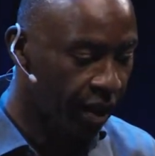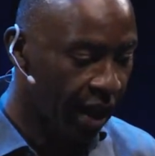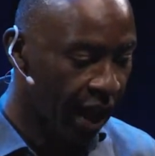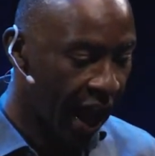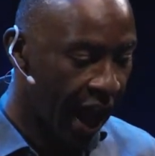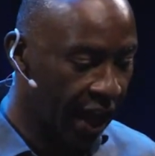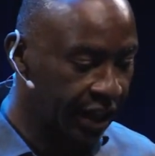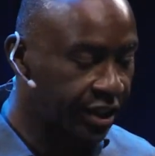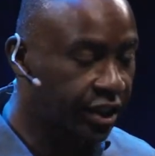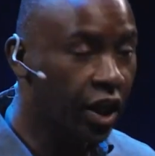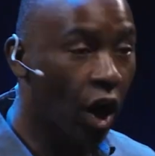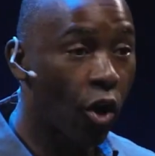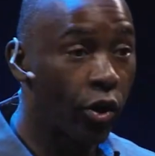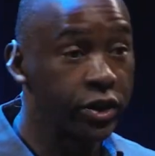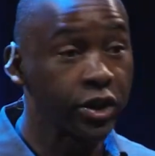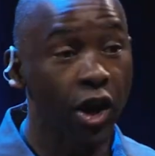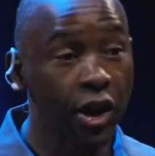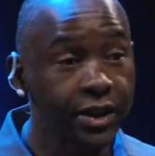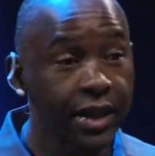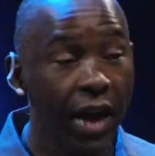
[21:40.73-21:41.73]
And so it
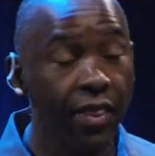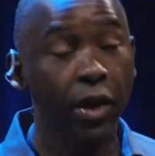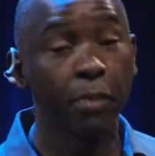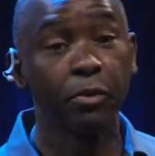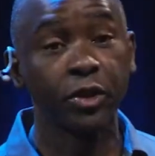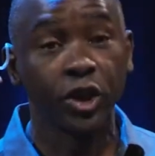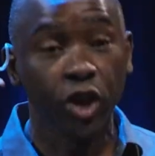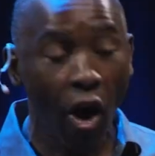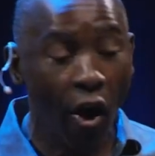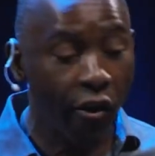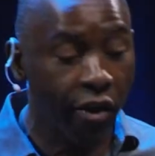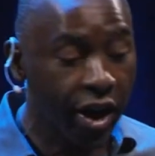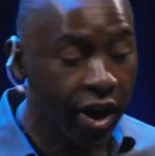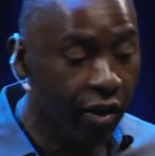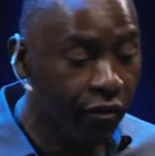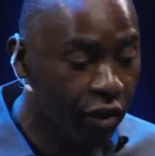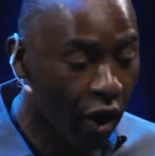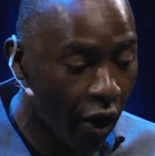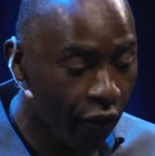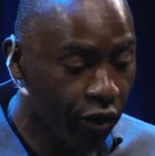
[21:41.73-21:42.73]
turns out the majority
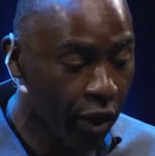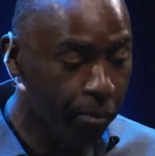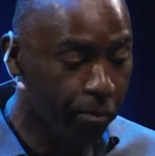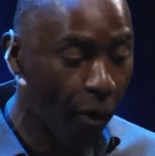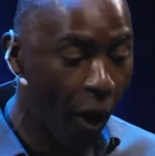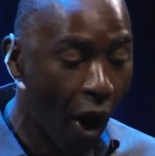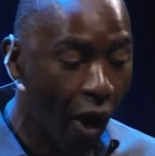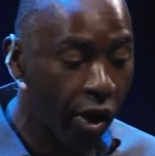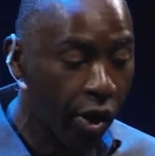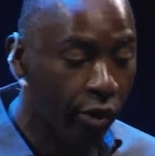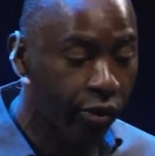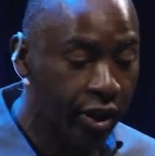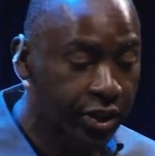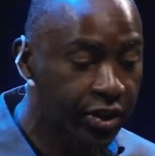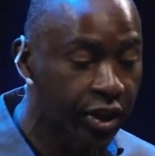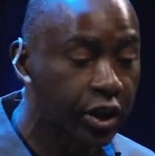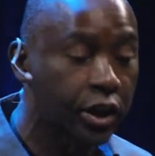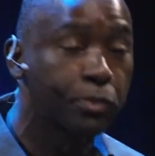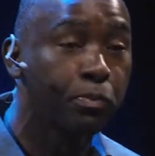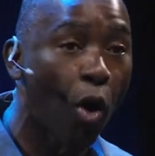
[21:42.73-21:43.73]
of the borrowers
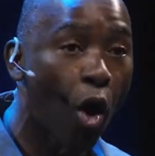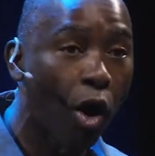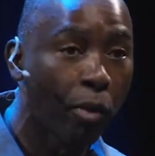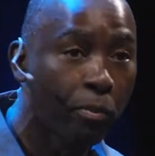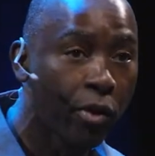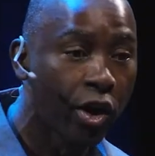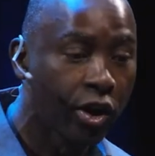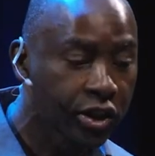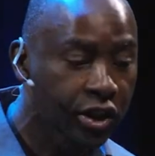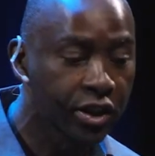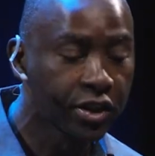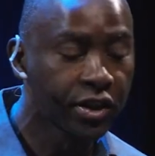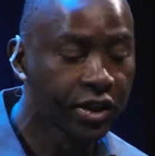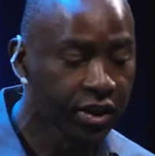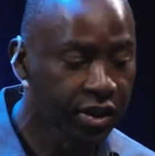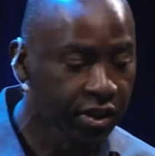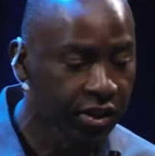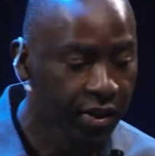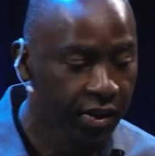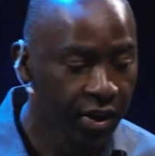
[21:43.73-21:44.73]
are small
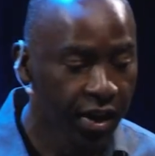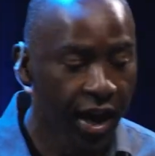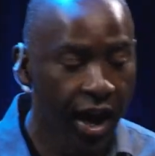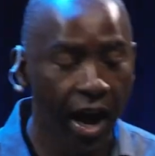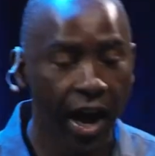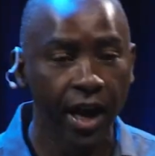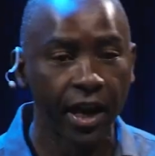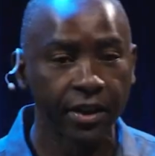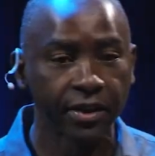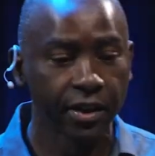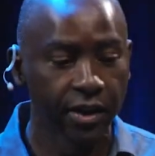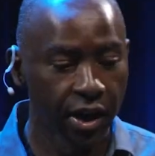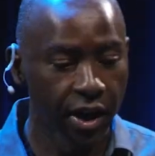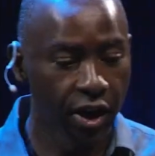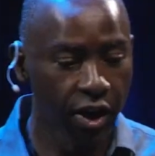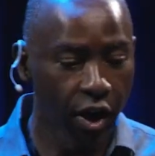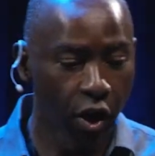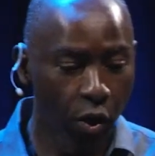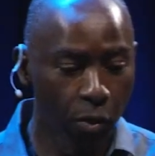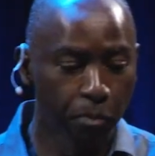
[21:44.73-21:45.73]
merchants,
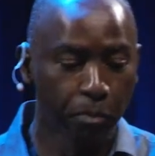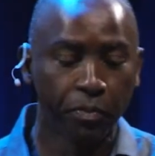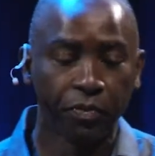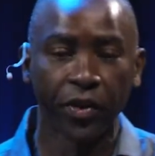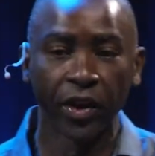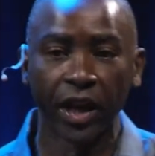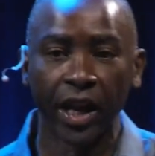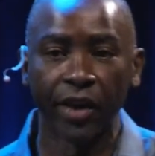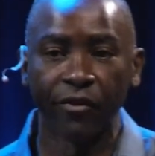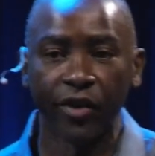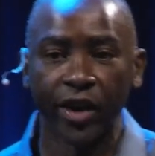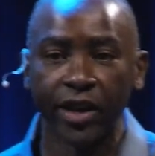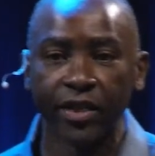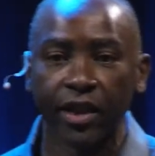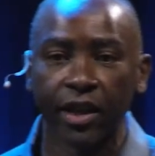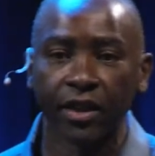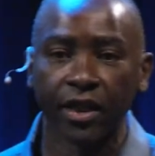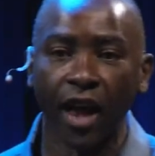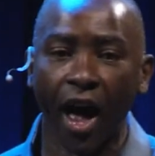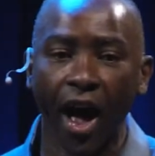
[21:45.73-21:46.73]
delivering
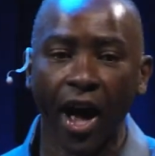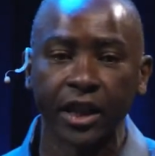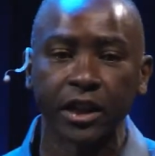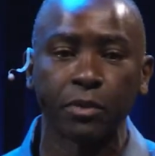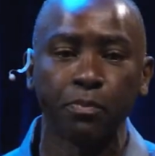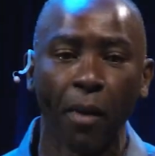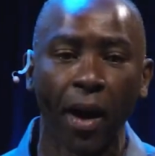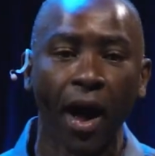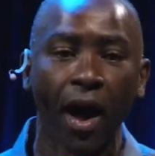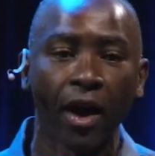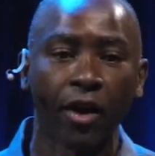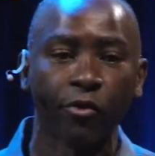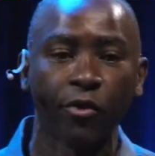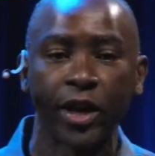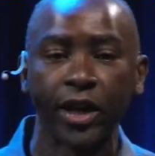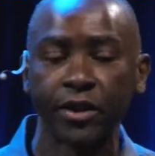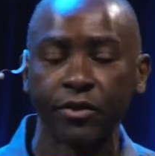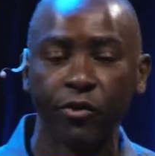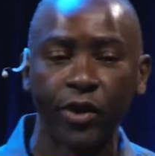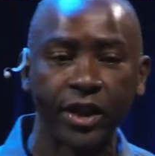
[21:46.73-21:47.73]
last mile
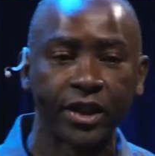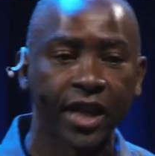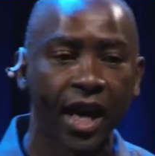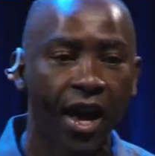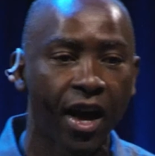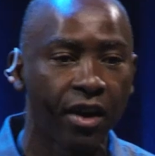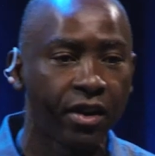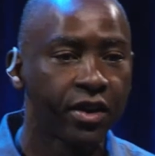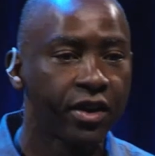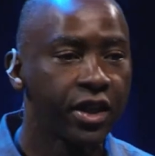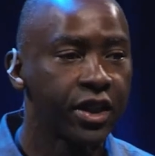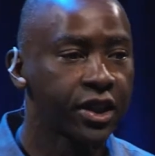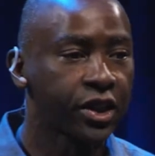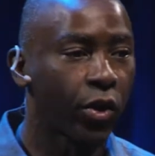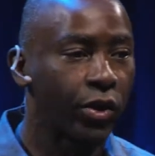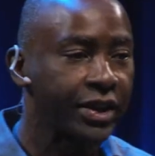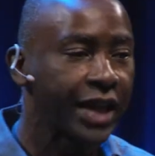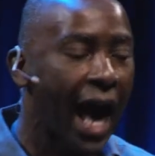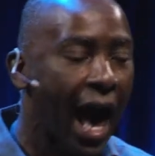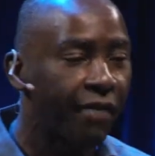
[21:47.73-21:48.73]
retail. So
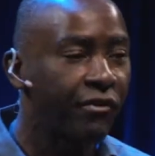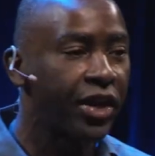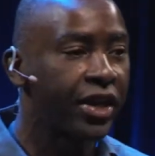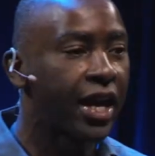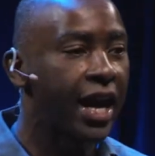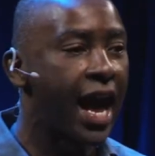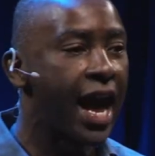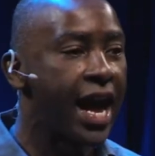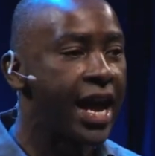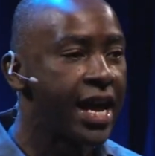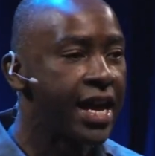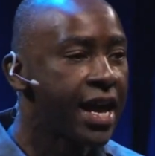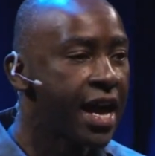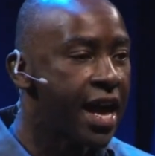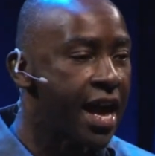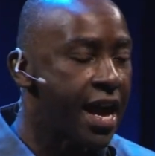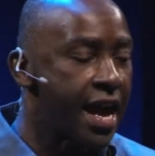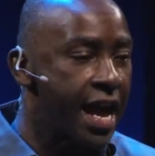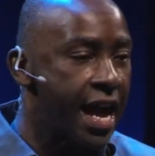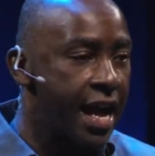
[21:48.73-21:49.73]
it's having
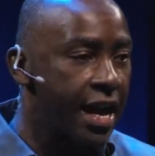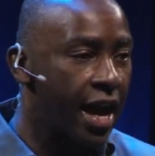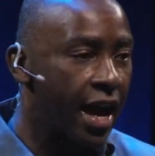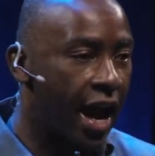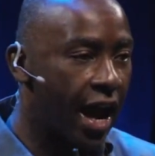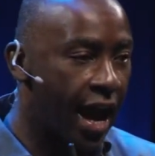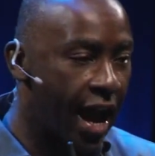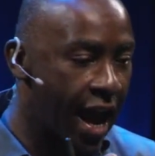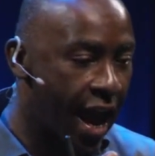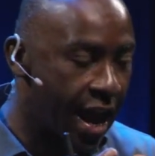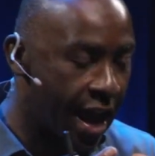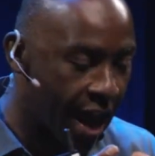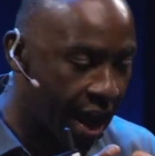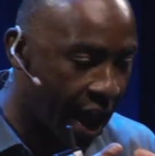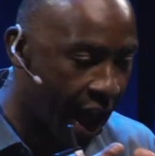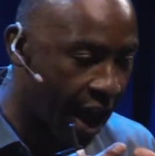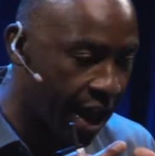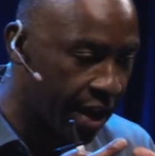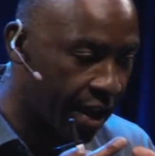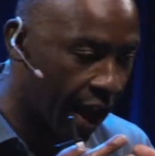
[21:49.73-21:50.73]

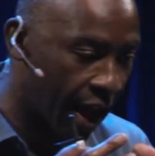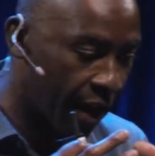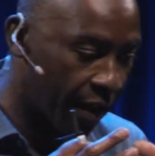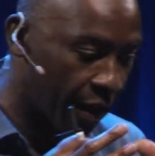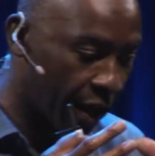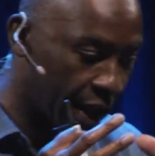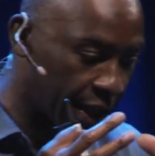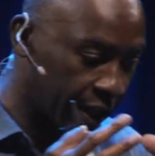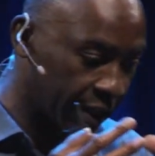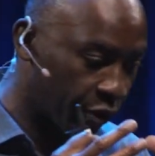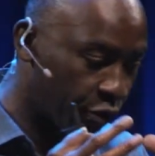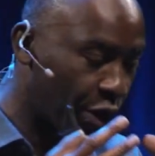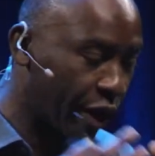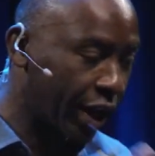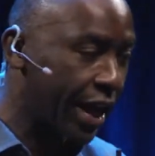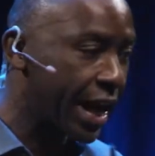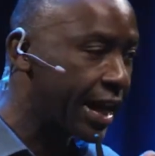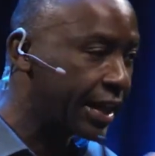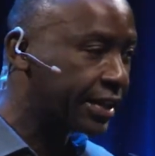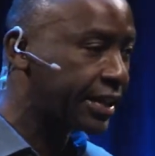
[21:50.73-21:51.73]
it
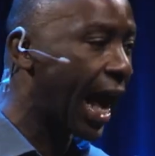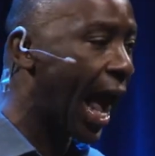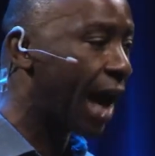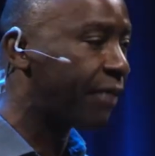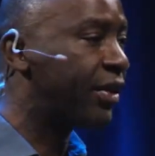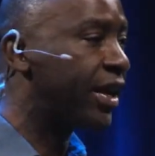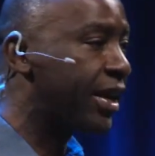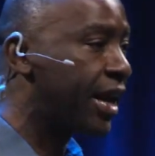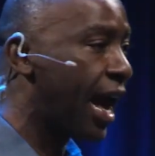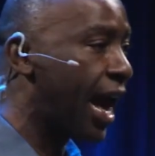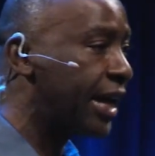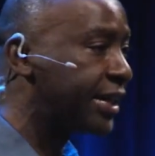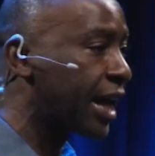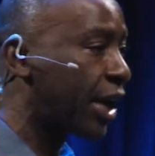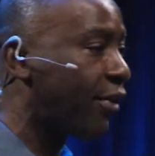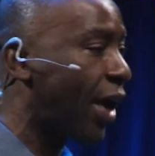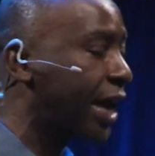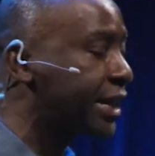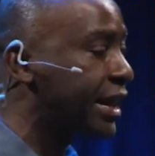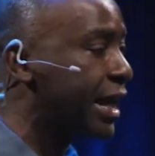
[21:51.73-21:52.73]
really is having a
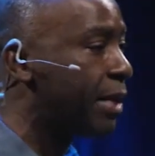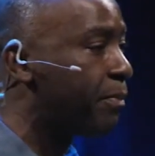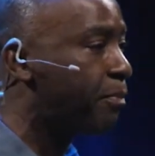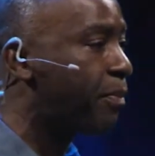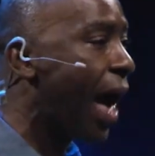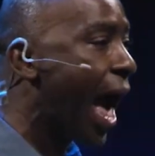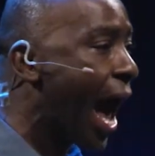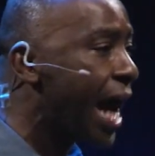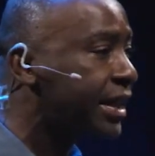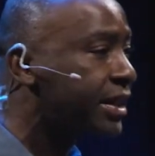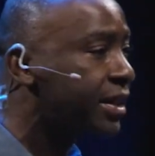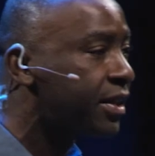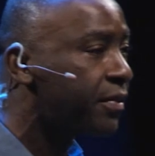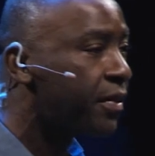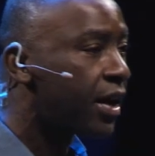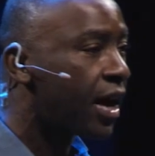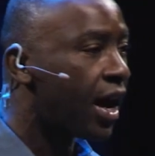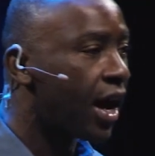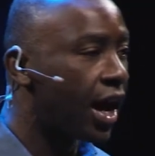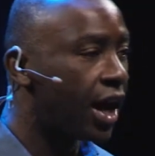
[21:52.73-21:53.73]
direct impact
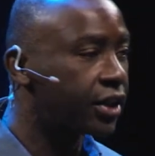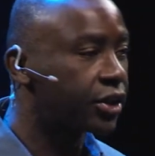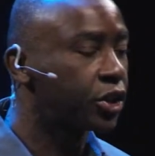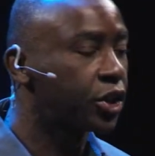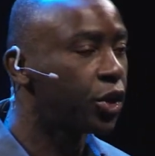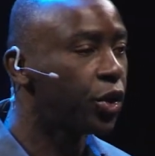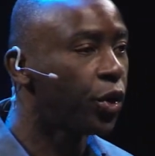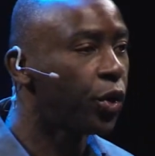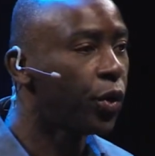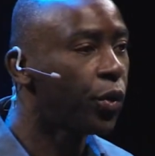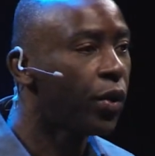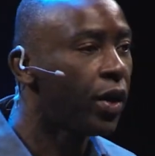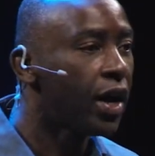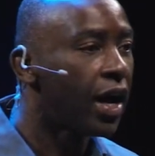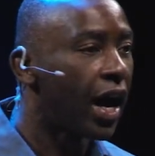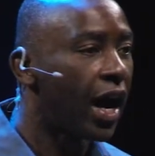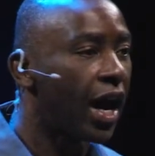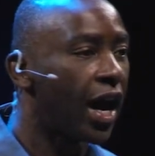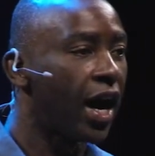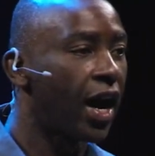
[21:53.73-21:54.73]
to
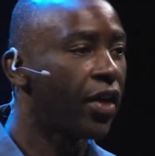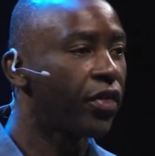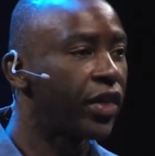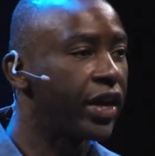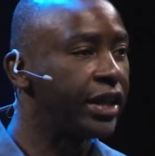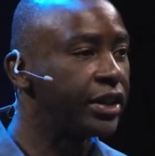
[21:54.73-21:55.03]
these